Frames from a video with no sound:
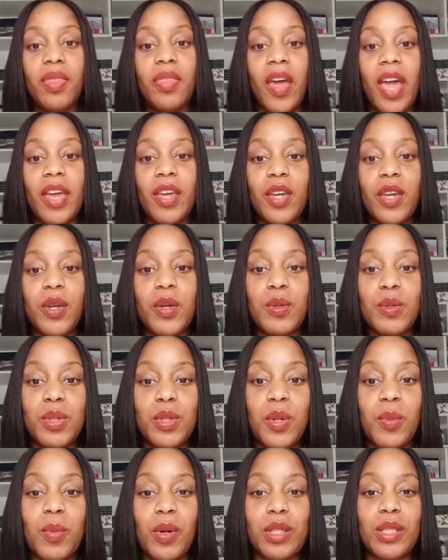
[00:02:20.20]
Thank you
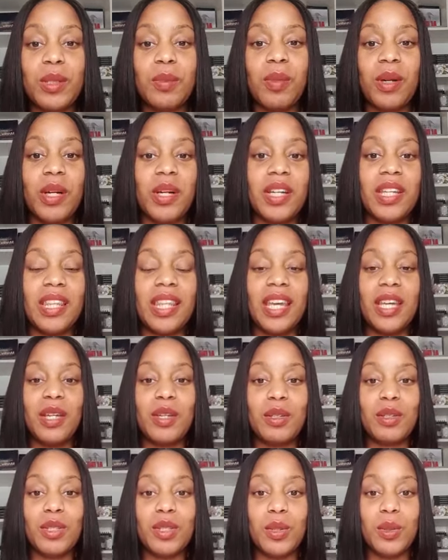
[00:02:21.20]
so much, Mary.
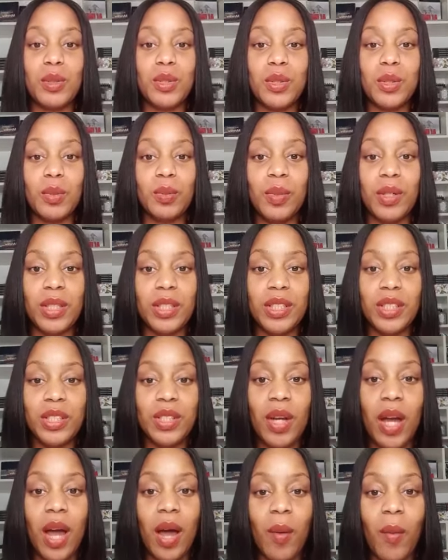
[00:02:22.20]
Thank you so, so
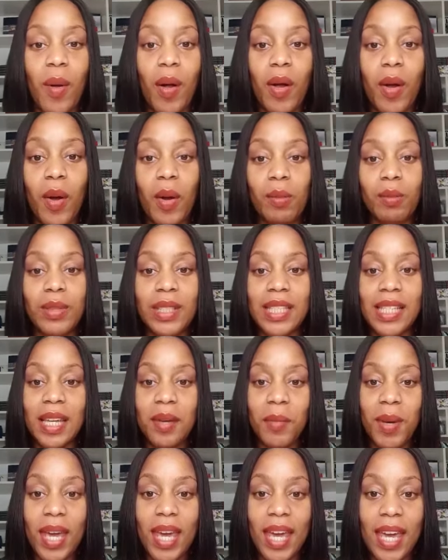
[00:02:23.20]
much. Welcome,
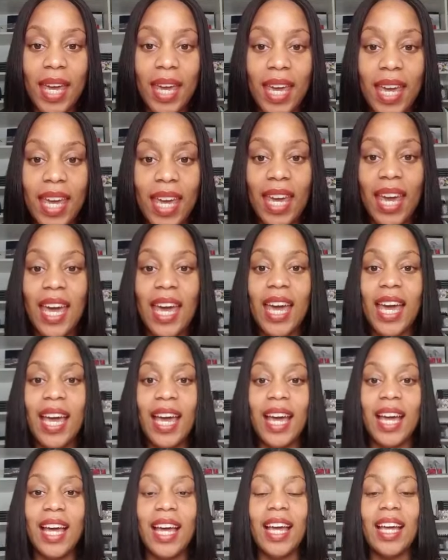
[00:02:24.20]
Timmy.
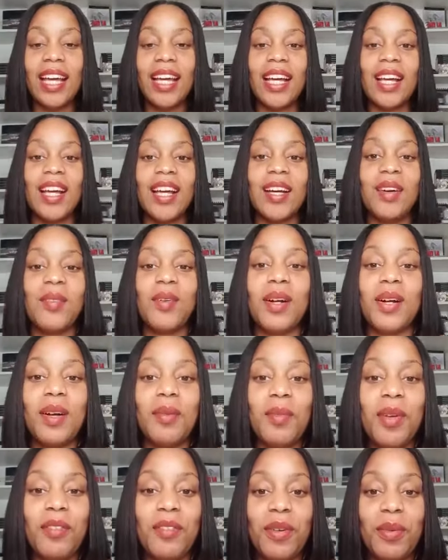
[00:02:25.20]

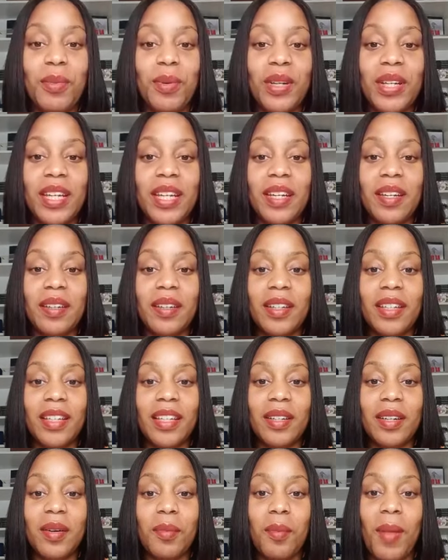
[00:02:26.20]
Welcome, everybody.
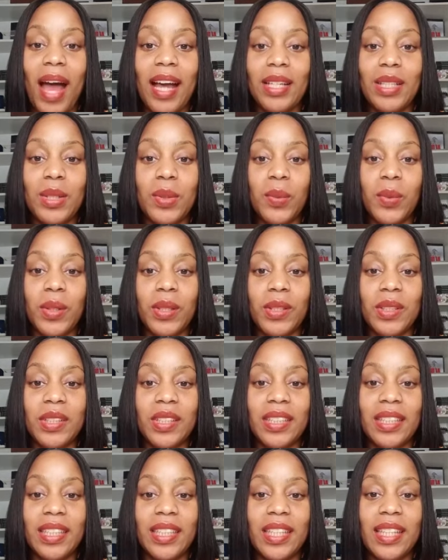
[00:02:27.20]

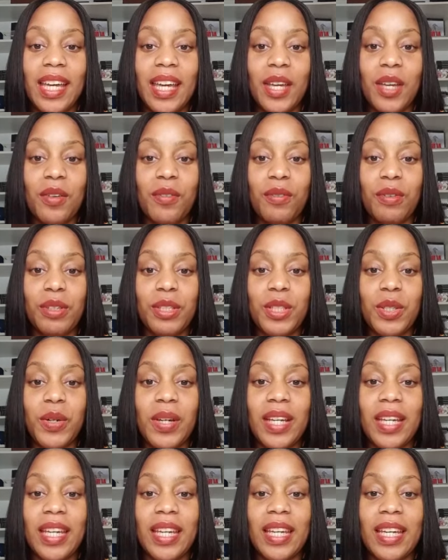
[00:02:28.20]
Maxwell, thank you for
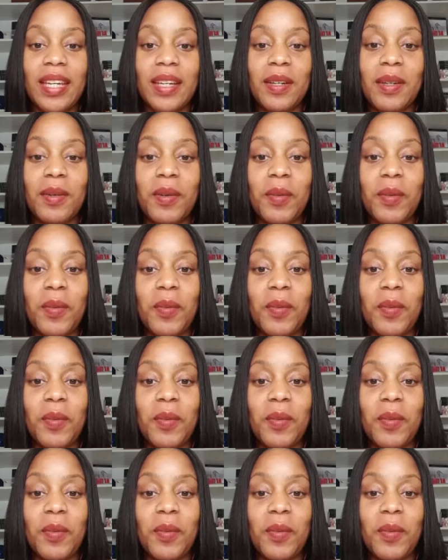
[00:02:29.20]
joining in.